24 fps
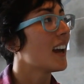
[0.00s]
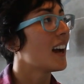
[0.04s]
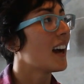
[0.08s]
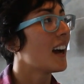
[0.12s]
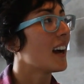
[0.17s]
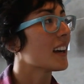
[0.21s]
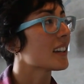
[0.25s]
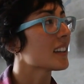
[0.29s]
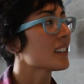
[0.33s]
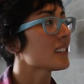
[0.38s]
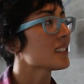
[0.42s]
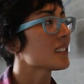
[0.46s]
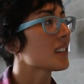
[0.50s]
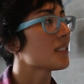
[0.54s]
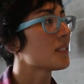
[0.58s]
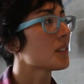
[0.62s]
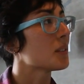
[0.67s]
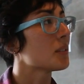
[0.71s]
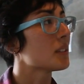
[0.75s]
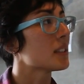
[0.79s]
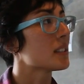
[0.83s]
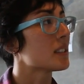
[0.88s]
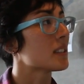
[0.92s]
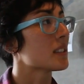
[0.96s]
I guess I've
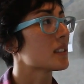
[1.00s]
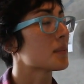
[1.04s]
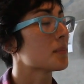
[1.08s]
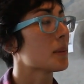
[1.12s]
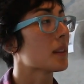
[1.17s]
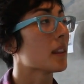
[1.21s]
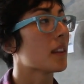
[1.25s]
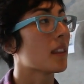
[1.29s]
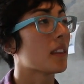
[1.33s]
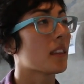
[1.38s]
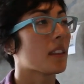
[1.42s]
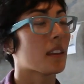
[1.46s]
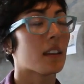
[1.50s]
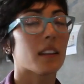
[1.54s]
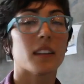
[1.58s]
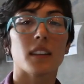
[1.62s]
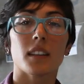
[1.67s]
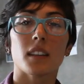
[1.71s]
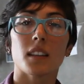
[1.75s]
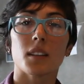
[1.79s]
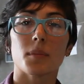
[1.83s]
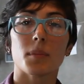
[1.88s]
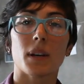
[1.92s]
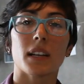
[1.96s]
always just been
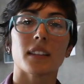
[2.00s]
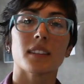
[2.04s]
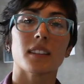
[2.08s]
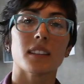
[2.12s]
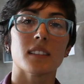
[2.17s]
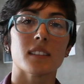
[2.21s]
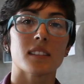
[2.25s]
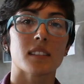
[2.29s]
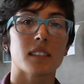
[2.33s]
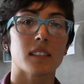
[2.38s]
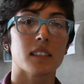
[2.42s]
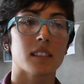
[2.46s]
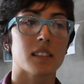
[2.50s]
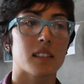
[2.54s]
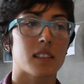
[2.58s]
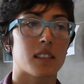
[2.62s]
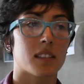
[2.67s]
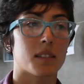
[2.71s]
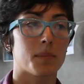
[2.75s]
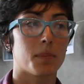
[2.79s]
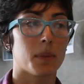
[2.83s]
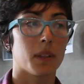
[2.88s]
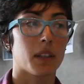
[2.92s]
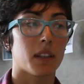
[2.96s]
thinking about these things,
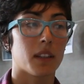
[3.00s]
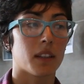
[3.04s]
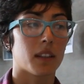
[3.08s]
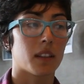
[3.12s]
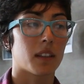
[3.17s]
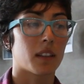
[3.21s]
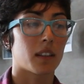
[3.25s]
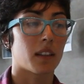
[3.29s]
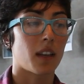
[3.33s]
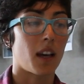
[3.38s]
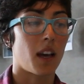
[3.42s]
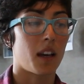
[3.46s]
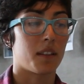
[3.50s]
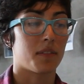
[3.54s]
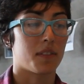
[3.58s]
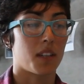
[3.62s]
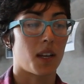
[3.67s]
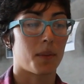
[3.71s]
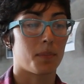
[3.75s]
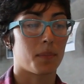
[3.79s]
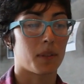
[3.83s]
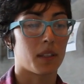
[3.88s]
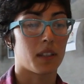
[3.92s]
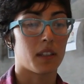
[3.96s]
just being half
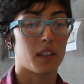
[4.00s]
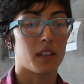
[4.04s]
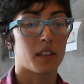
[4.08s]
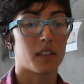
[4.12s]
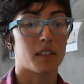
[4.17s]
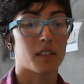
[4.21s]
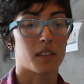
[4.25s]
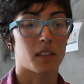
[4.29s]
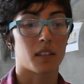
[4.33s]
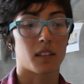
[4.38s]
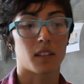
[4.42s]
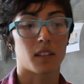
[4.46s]
Japanese